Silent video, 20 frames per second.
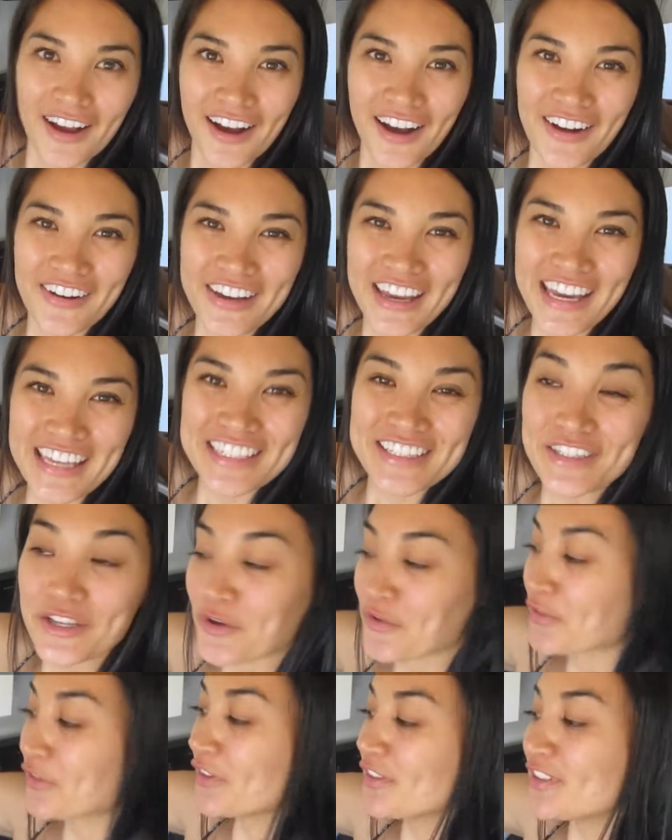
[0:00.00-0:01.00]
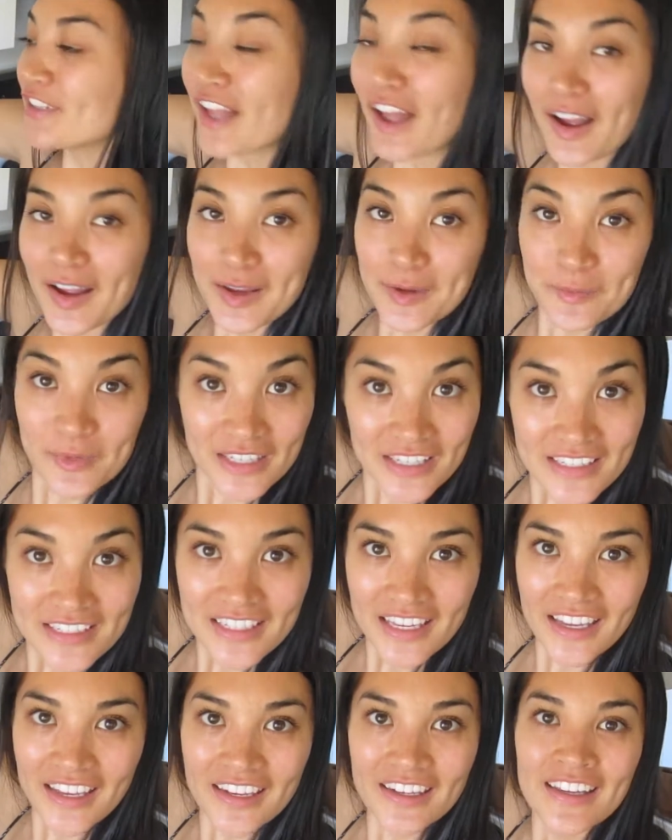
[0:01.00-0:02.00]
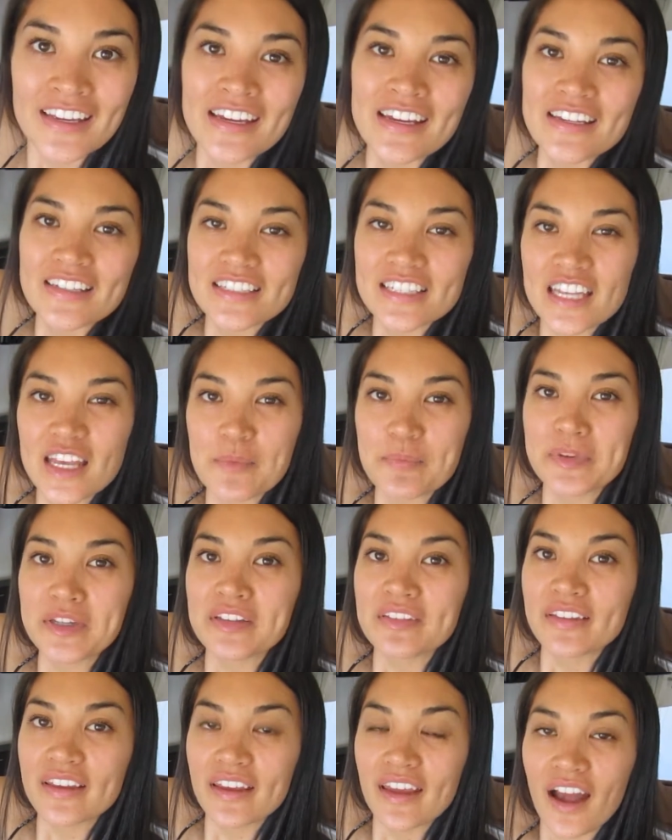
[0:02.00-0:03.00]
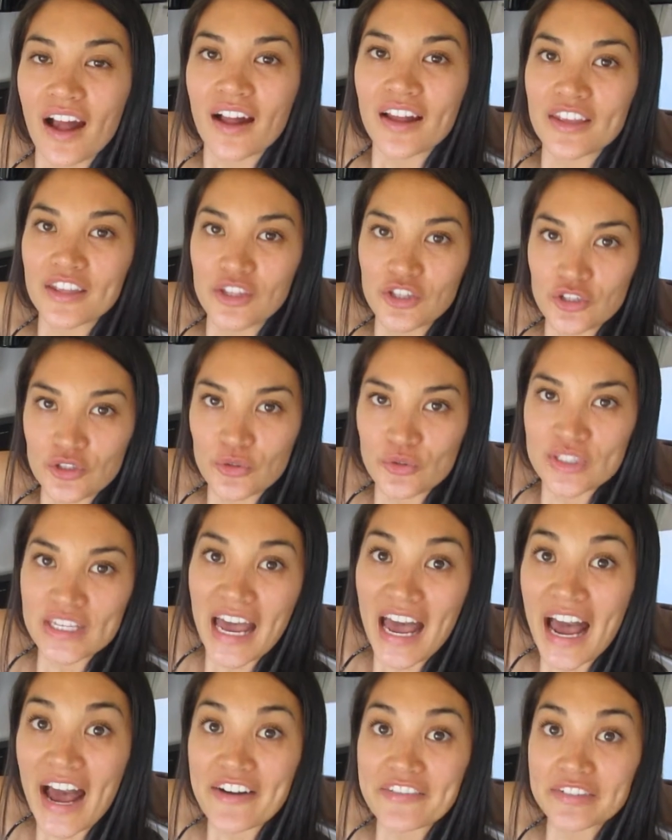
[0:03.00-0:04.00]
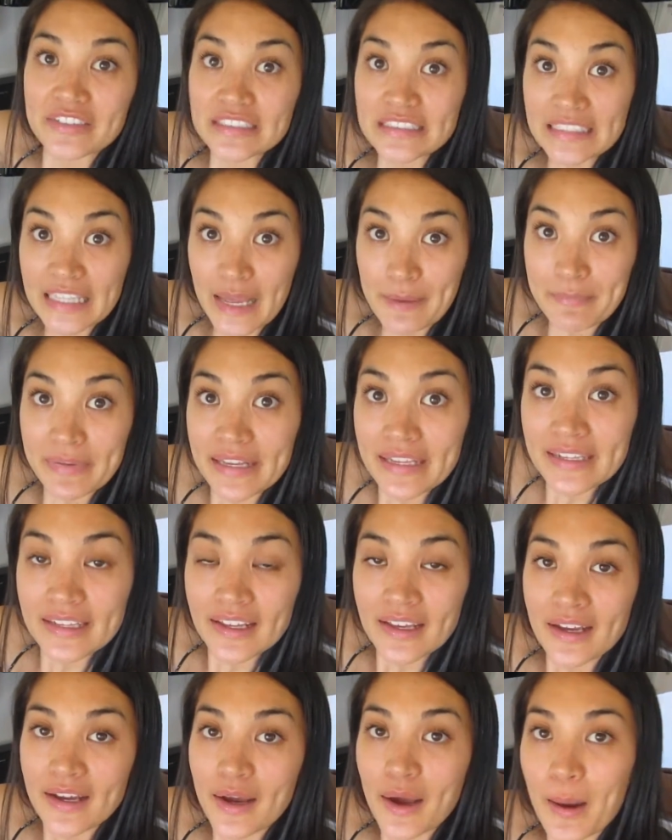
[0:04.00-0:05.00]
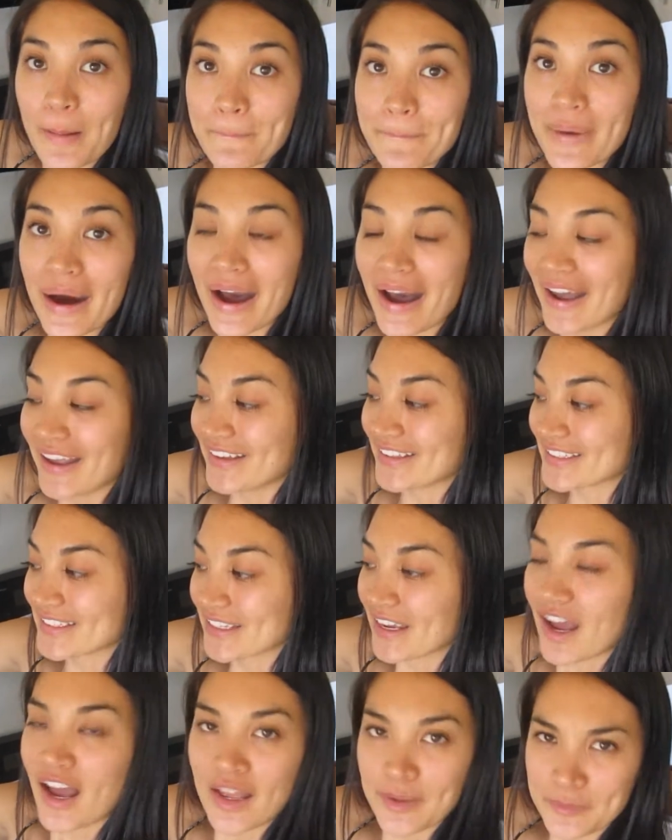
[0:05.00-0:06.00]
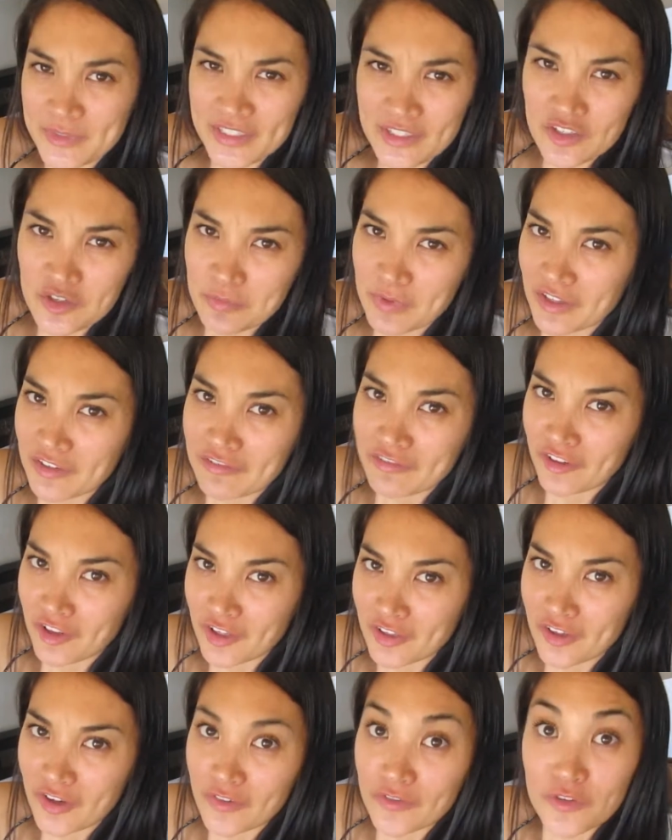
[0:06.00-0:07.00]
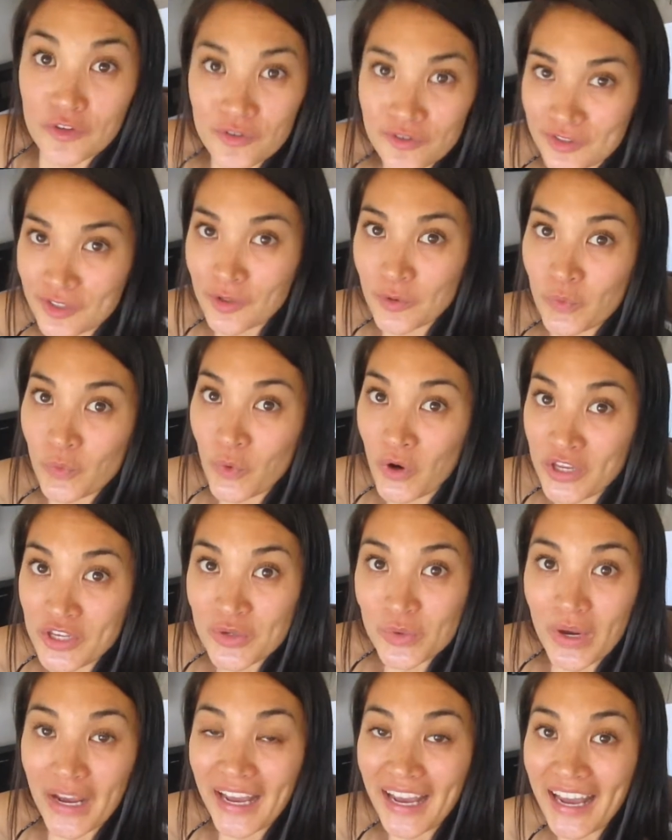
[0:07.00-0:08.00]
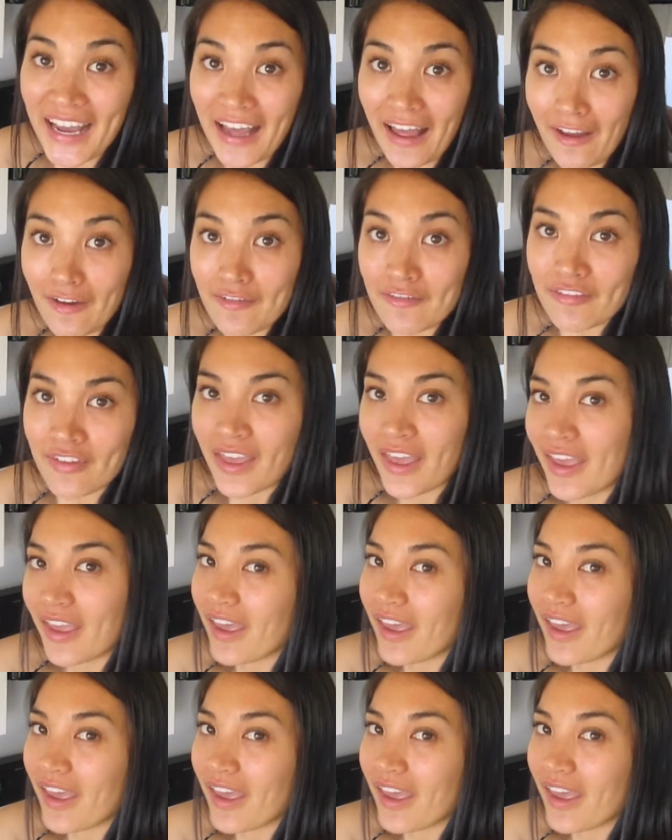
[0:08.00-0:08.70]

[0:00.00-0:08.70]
Okay, so the lime is in. Typically I use half a lemon, but I'm such a big fan of using what you have.